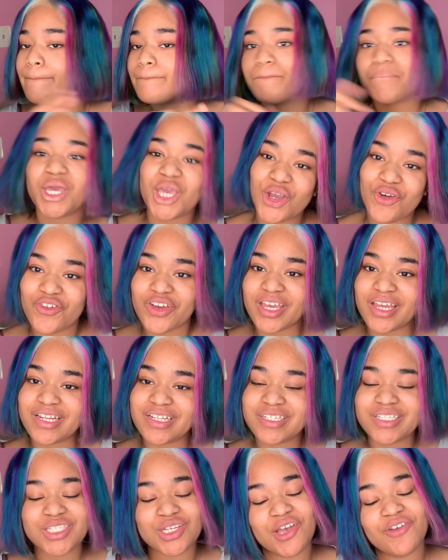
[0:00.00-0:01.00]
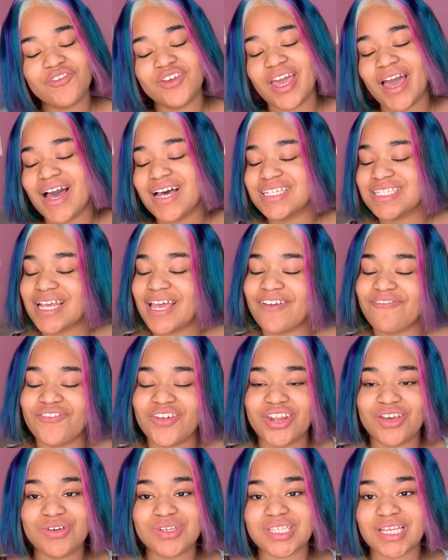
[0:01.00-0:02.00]
period. So if you guys like
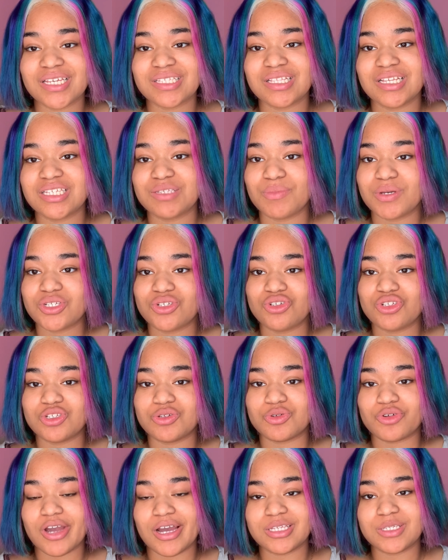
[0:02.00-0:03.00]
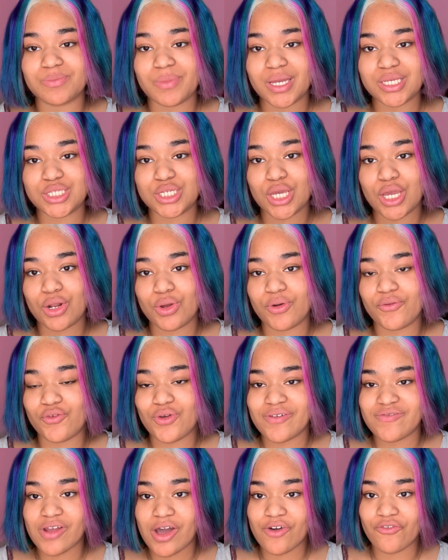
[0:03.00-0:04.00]
videos like this, make sure you subscribe to my channel if you
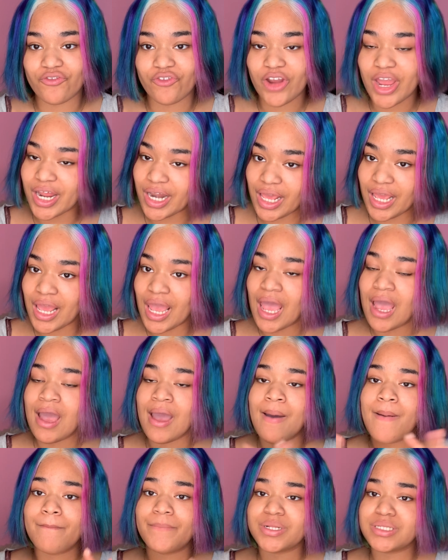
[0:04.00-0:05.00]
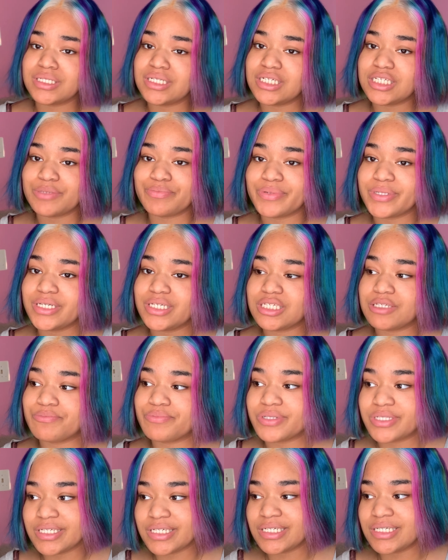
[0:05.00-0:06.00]
have not already. Please, please,
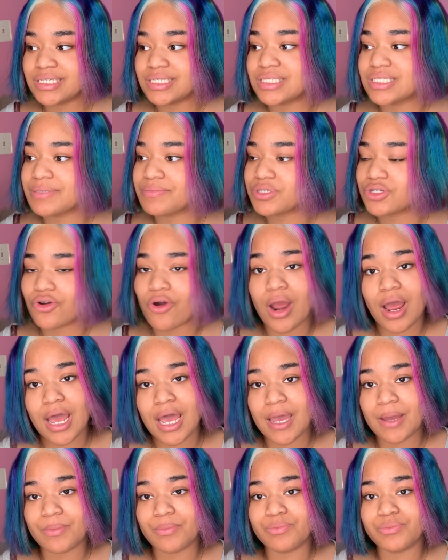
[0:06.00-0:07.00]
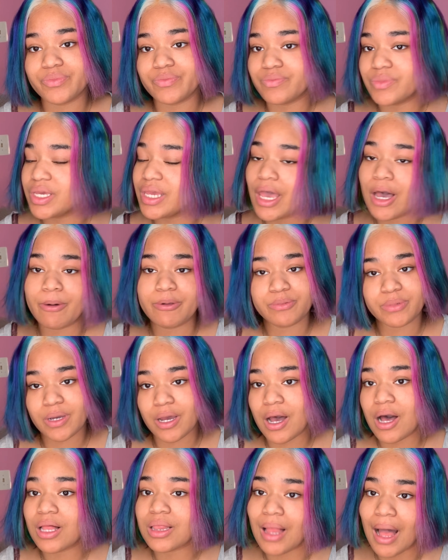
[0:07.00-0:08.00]
please subscribe. It helps me
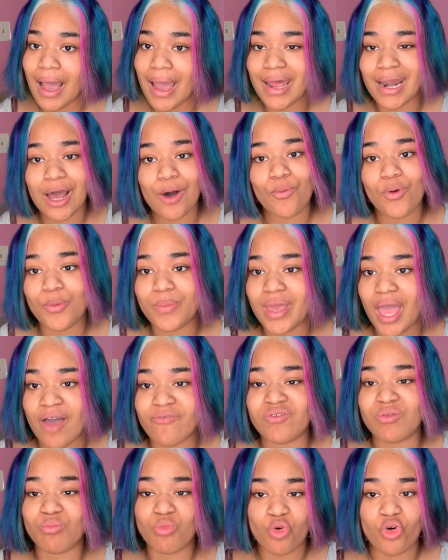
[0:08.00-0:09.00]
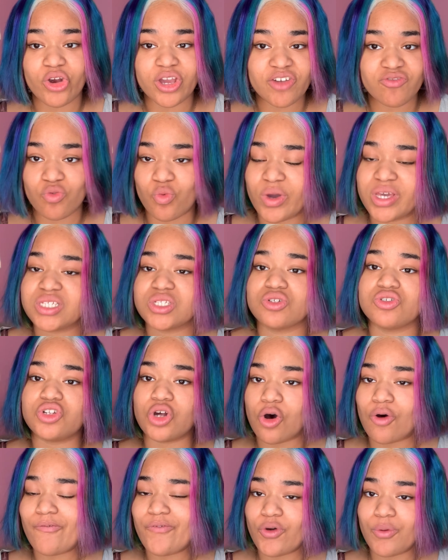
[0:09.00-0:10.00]
out a lot, and I will be having more giveaways, so
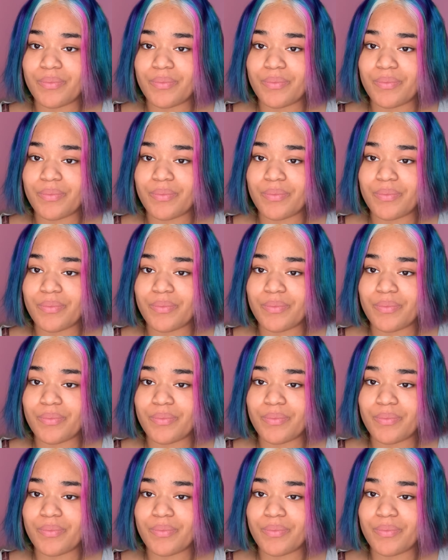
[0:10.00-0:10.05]
don't feel